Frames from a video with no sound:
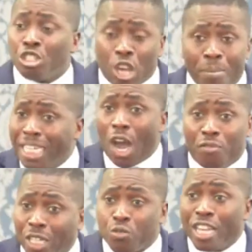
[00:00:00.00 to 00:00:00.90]
many of
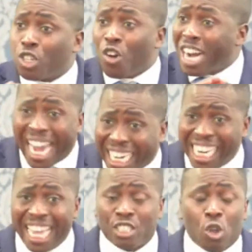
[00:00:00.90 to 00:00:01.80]
us, we're so
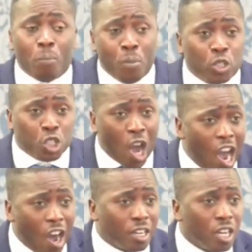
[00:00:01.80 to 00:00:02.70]
reckless to put
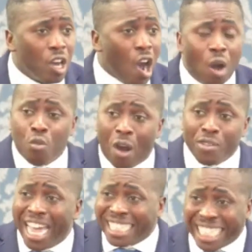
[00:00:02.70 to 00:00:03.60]
God on what we
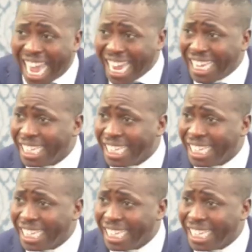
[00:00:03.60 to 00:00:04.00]
are saying.